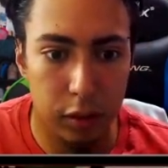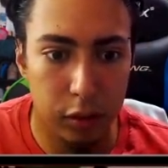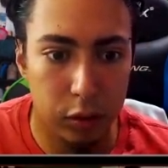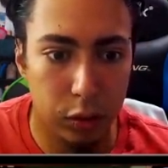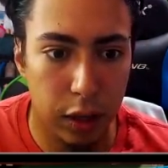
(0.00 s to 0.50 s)

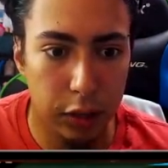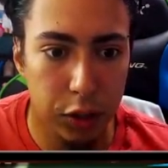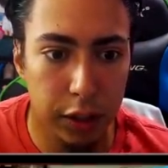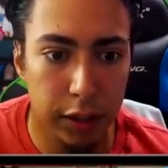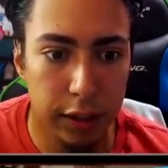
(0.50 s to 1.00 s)

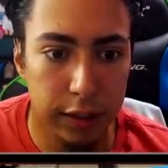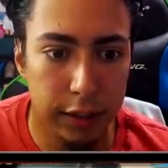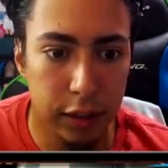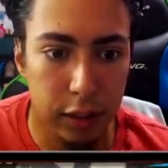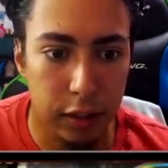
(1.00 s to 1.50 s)
crouching
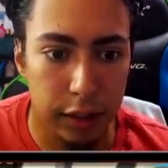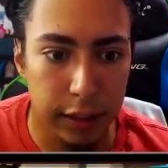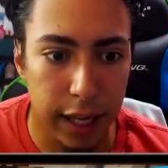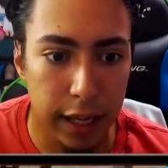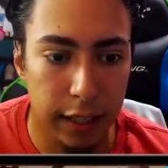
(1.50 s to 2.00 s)
is uh, like
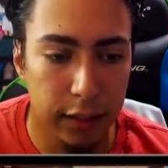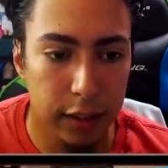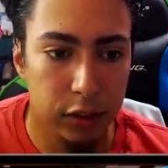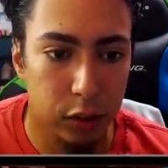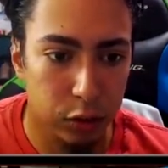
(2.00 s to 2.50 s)
that
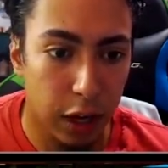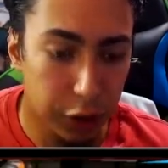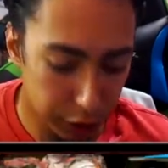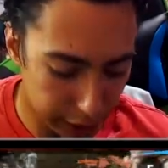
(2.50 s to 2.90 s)
so crouching